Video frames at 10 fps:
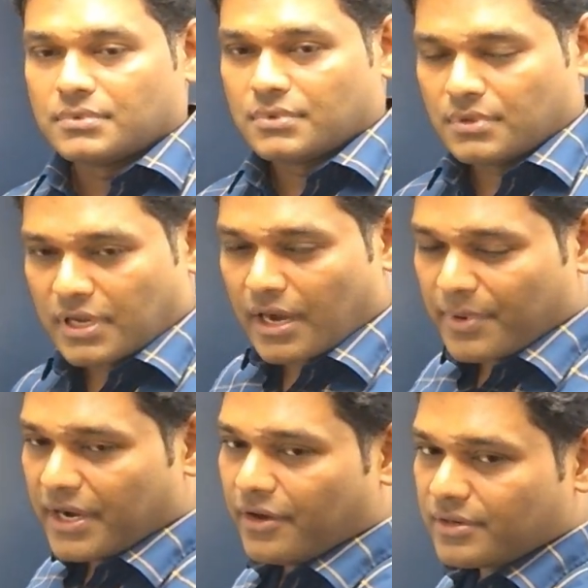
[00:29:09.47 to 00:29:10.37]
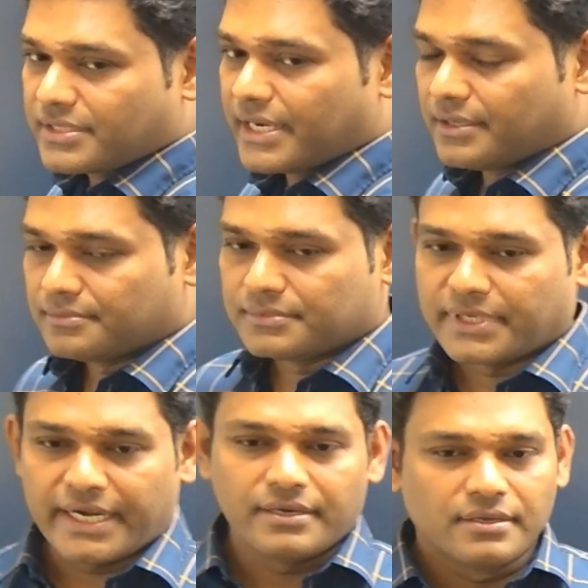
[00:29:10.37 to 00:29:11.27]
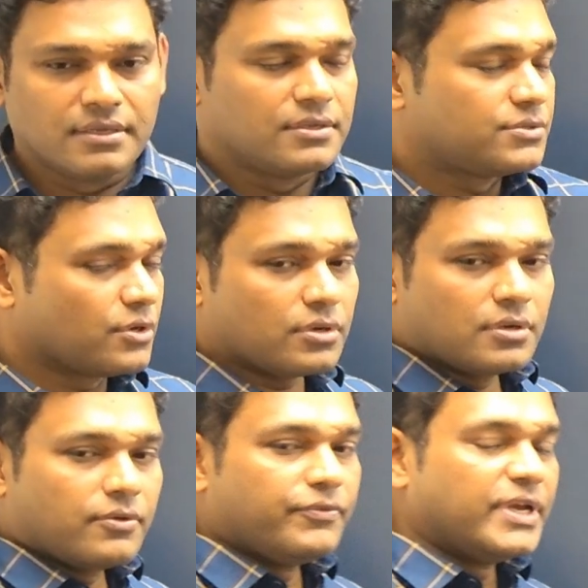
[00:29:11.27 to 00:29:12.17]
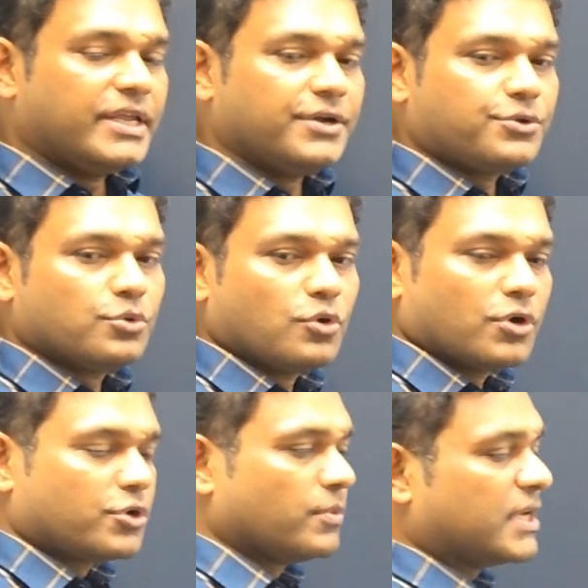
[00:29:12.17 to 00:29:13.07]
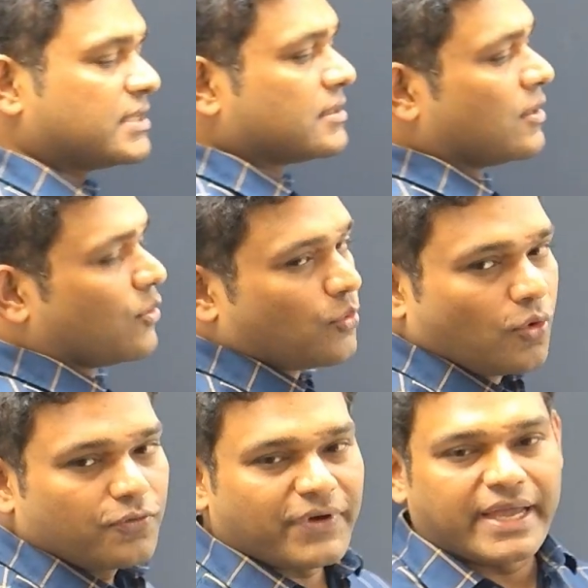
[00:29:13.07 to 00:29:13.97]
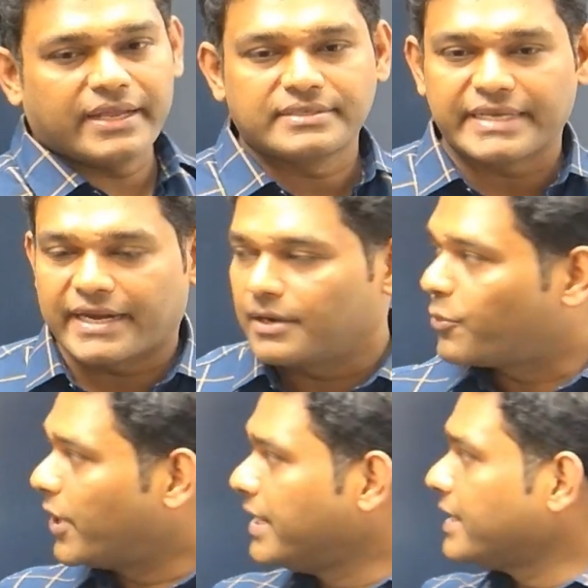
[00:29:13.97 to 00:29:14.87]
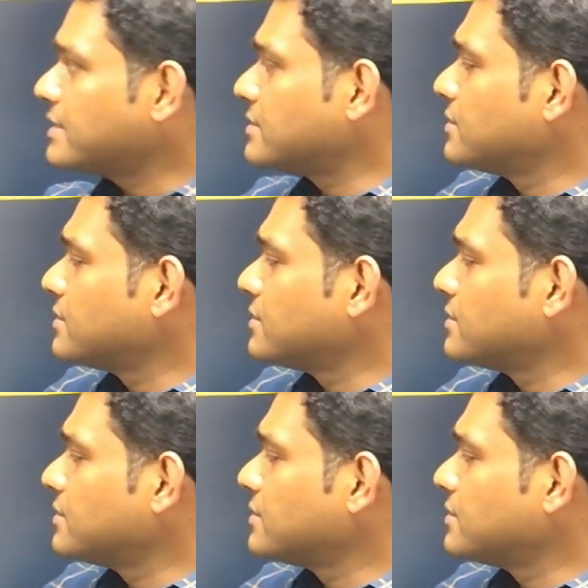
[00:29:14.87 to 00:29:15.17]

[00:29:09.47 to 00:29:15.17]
carbon dioxide, right? So we need to go towards co-firing. Second point is